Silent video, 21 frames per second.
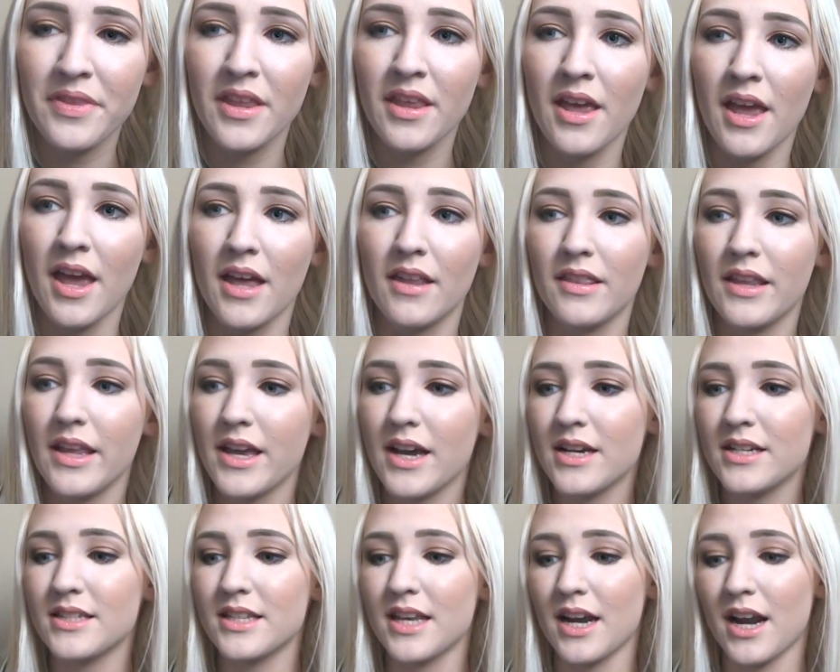And like I
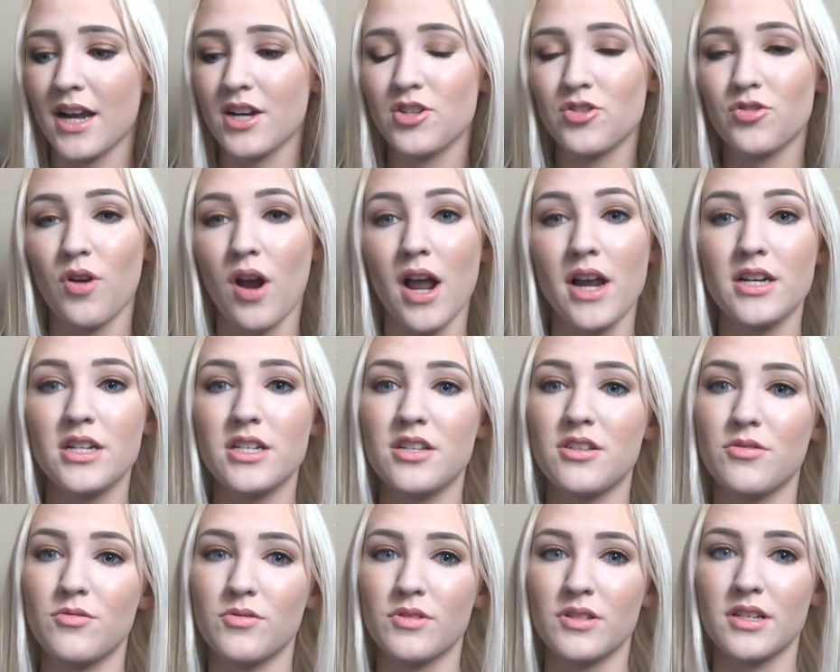said, I tried to
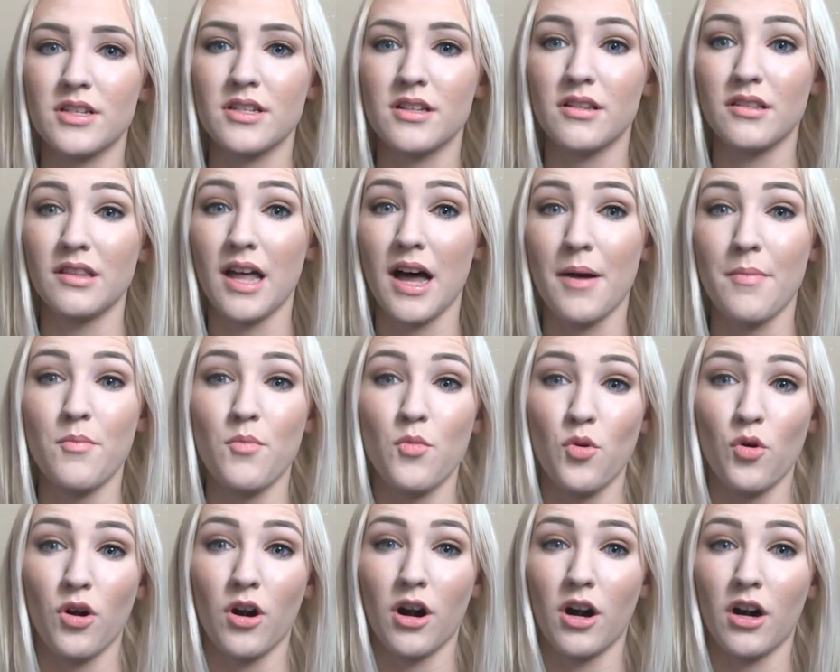use this a lot
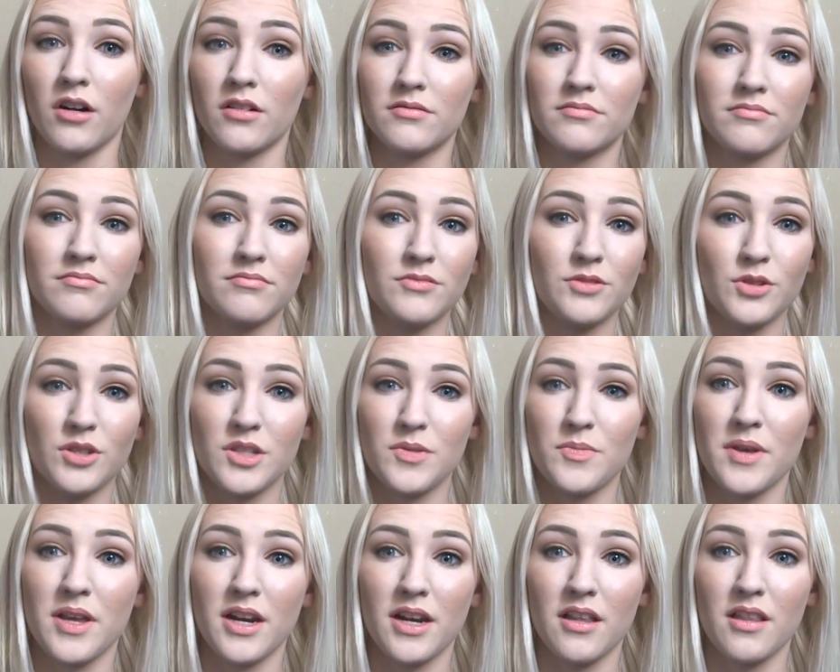more towards the
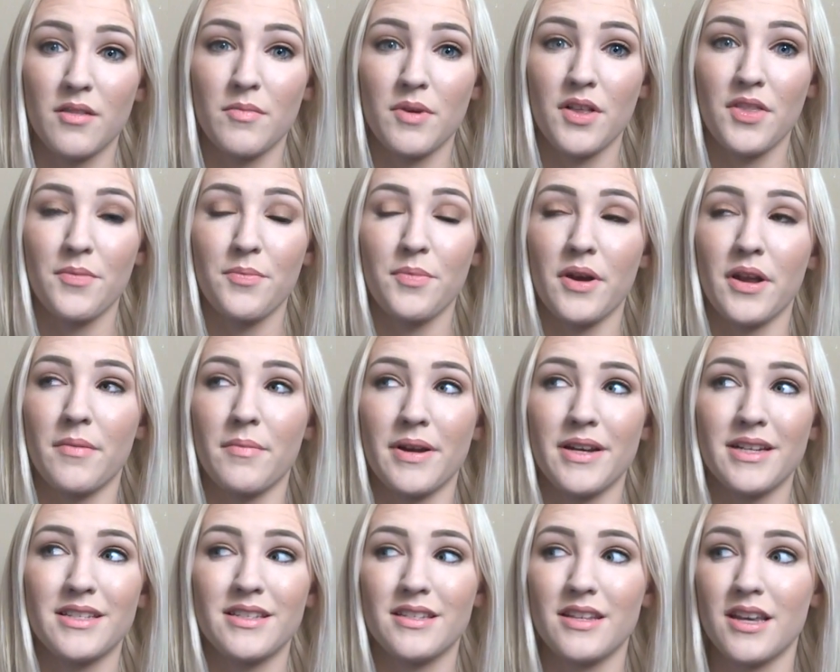beginning of the month, but
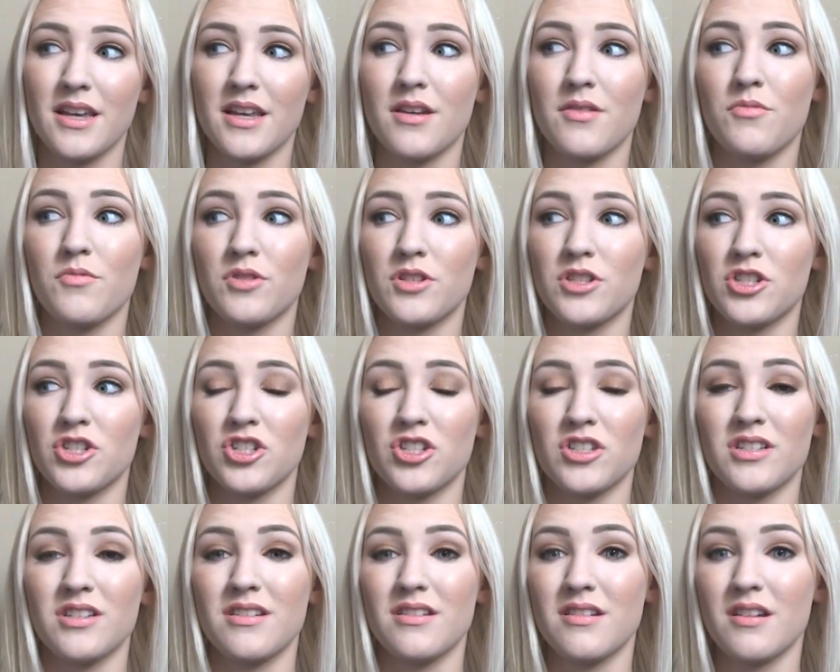my skin was
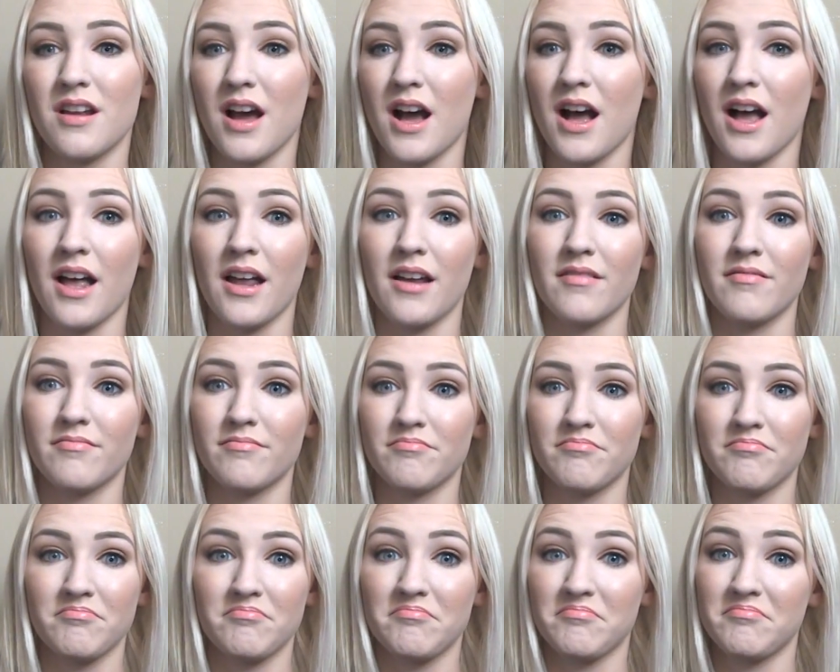just not
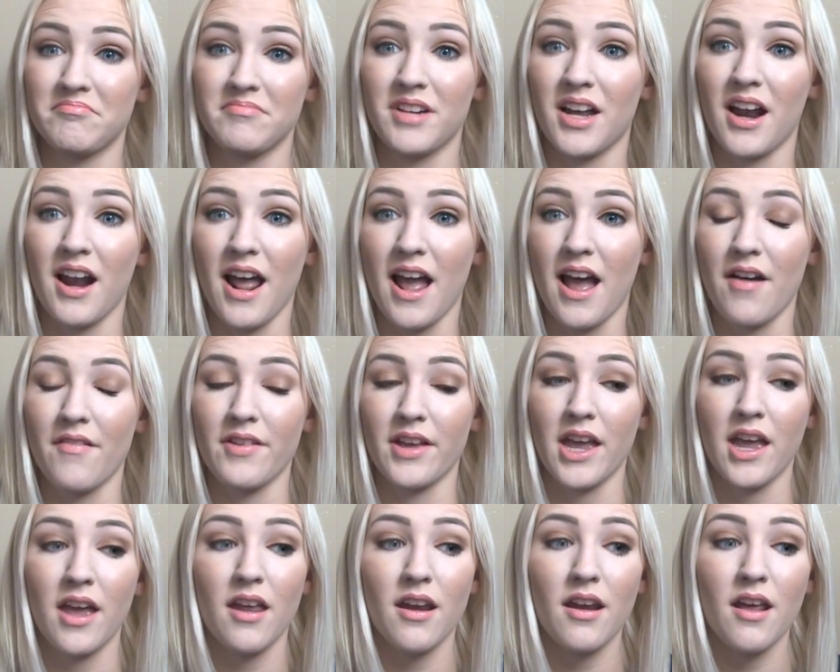having
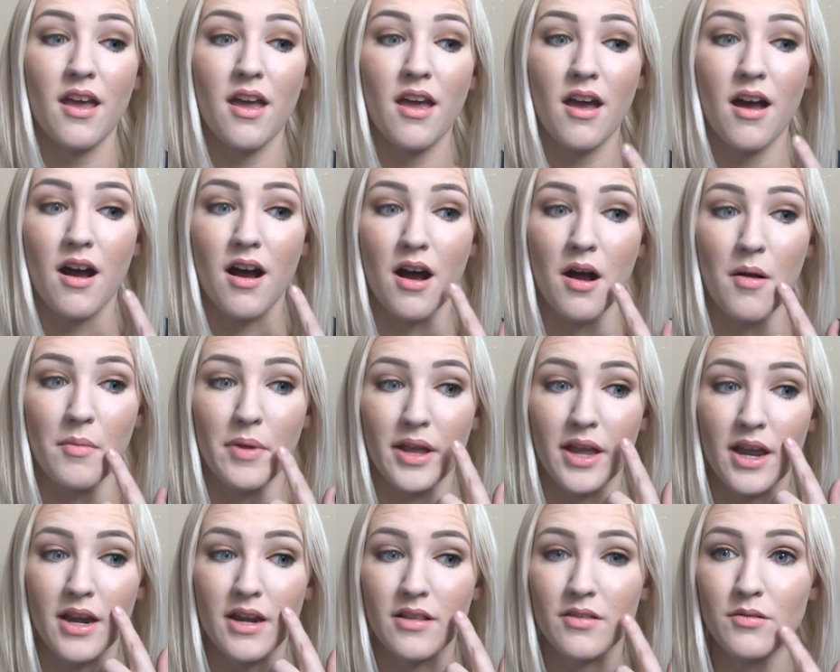it. Like,
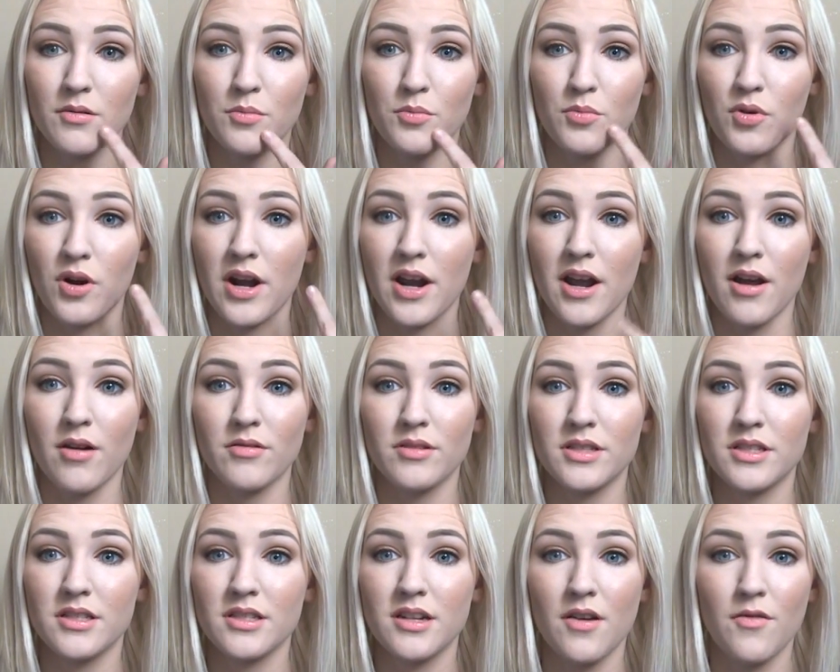any little breakouts
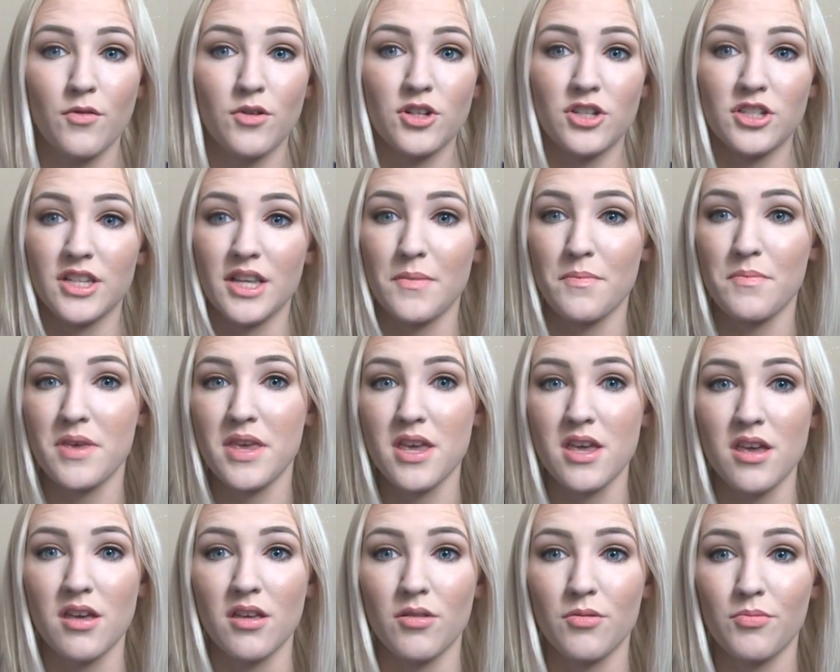and stuff were just like
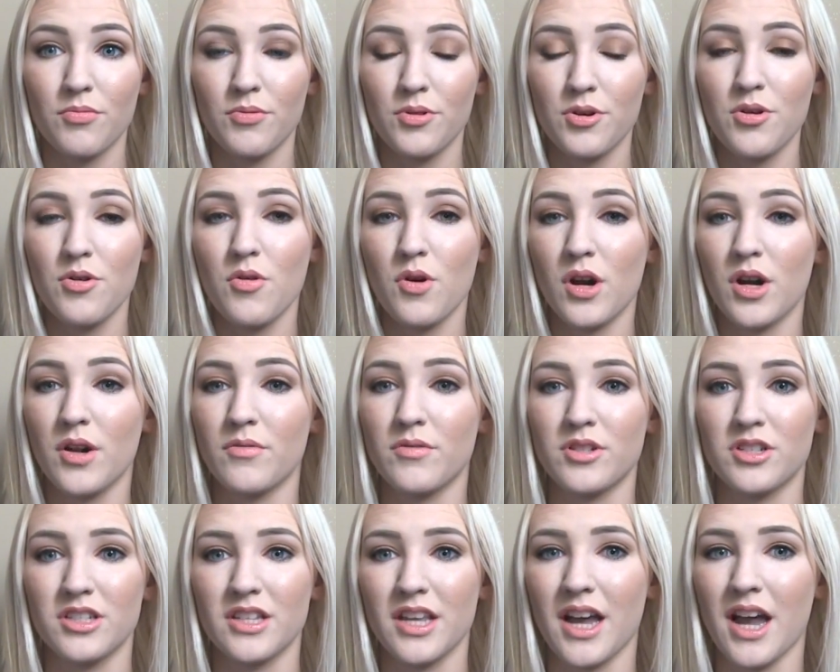peeking through, and it was
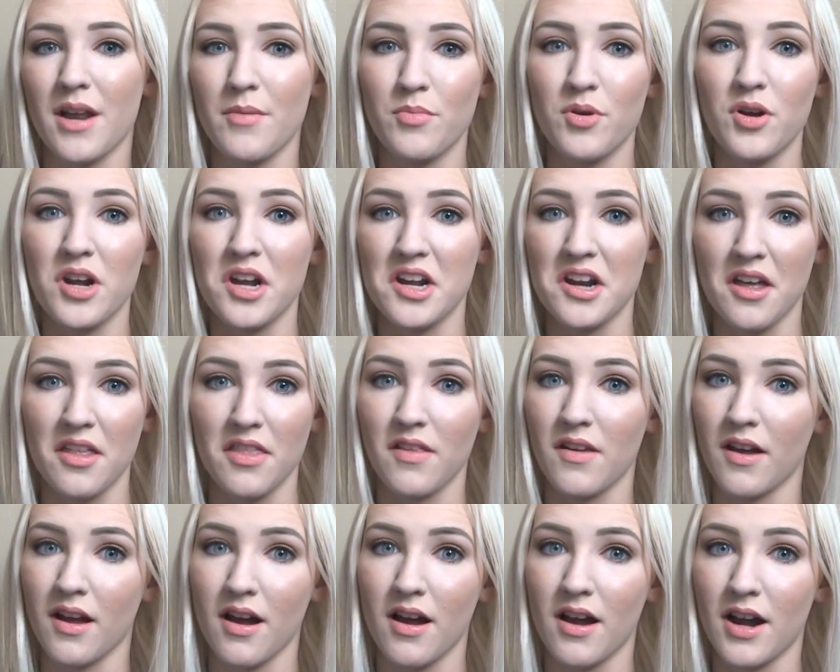just like I had put
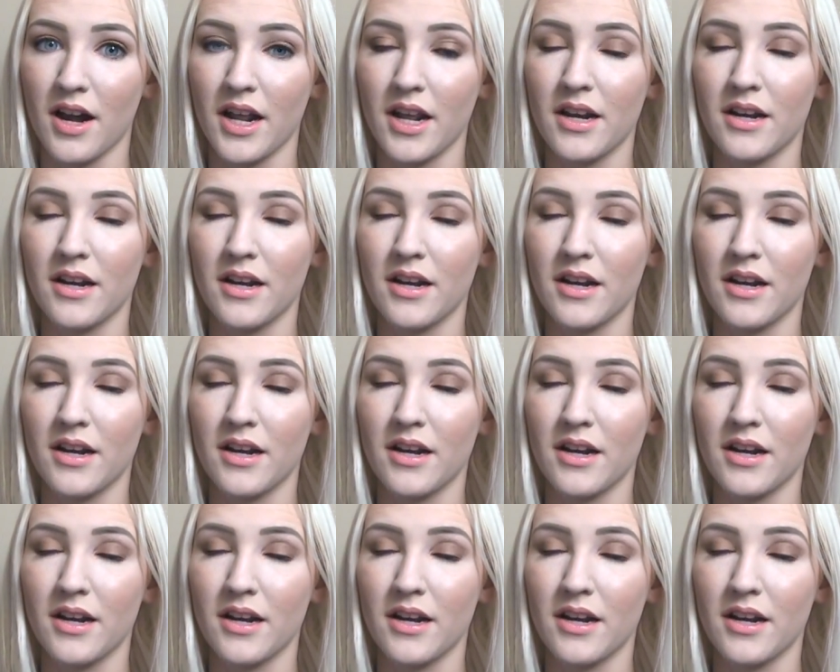nothing on it.